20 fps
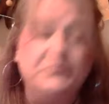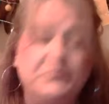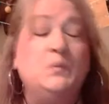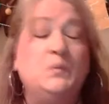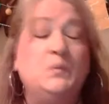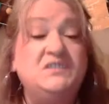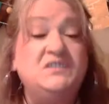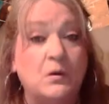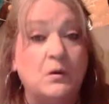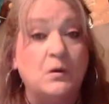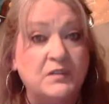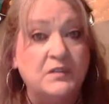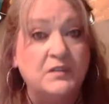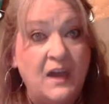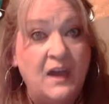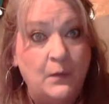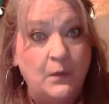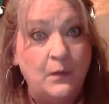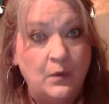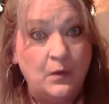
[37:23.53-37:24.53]
we don't
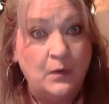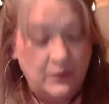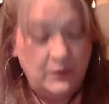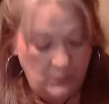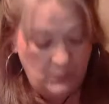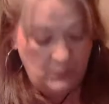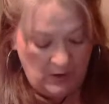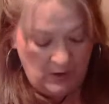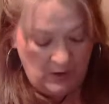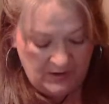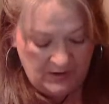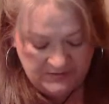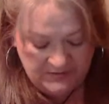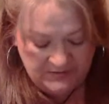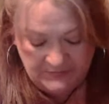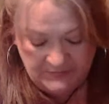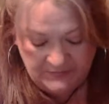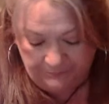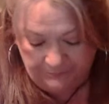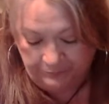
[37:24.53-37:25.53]
get what we
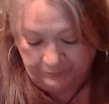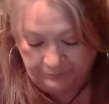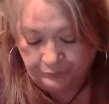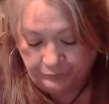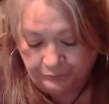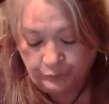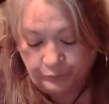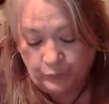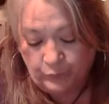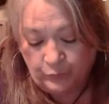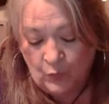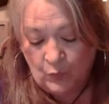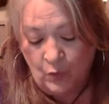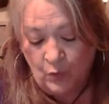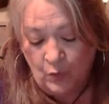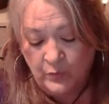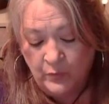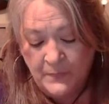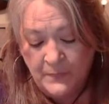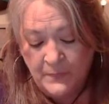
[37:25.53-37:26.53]
want,
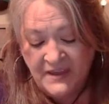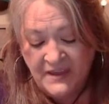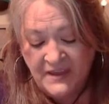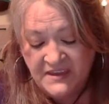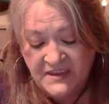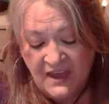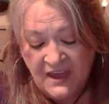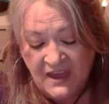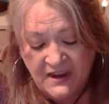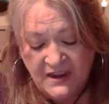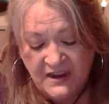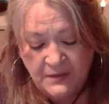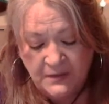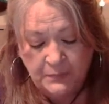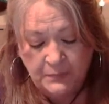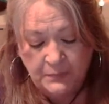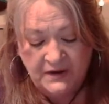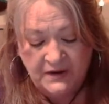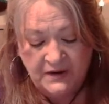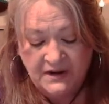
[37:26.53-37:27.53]
or we might get it,
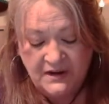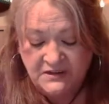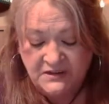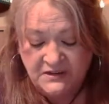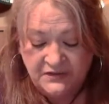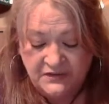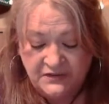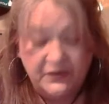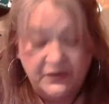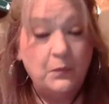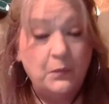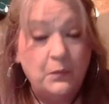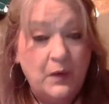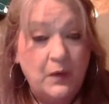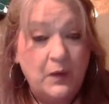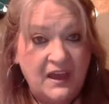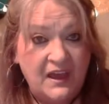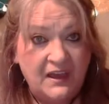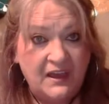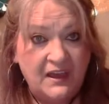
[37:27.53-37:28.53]
but in a different
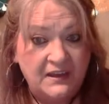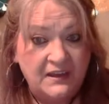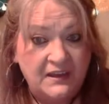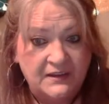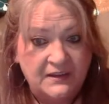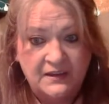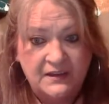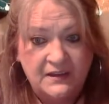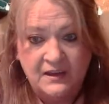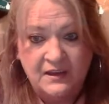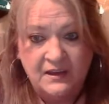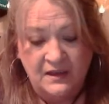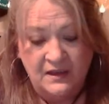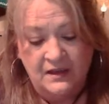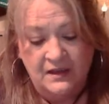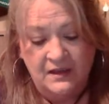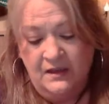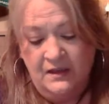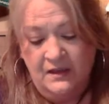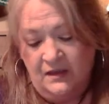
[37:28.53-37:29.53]
way.
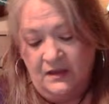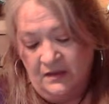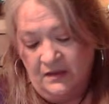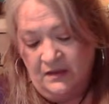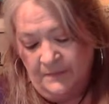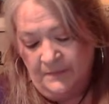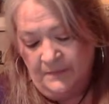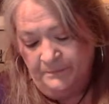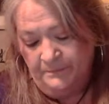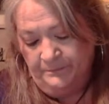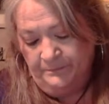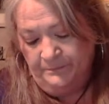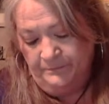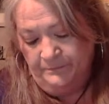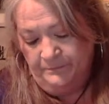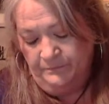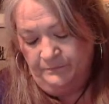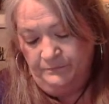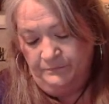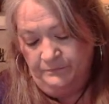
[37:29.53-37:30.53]
Um,
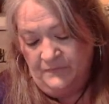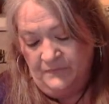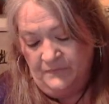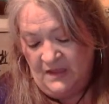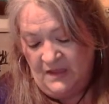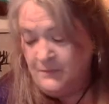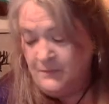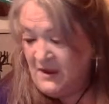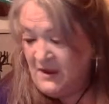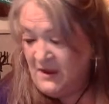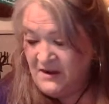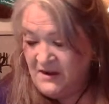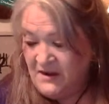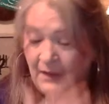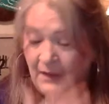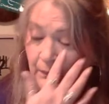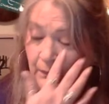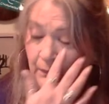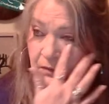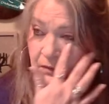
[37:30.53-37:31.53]
it might
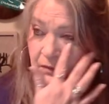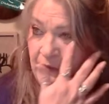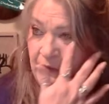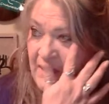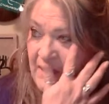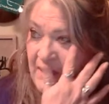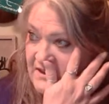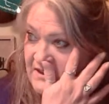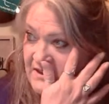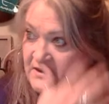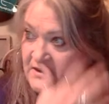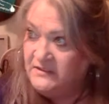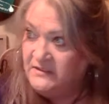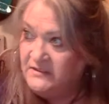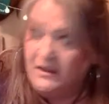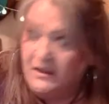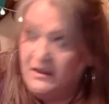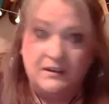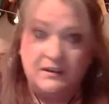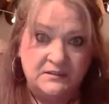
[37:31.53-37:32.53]
not look like it, it
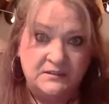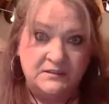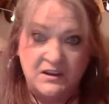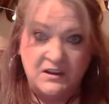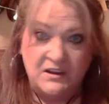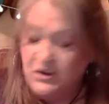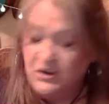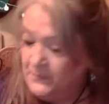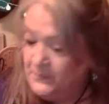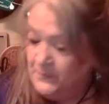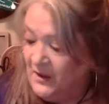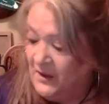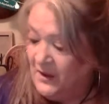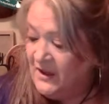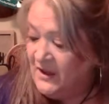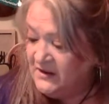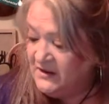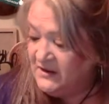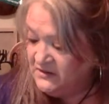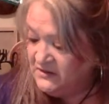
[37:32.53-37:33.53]
does in your
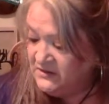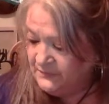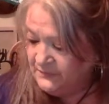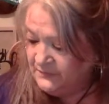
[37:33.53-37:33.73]
mind.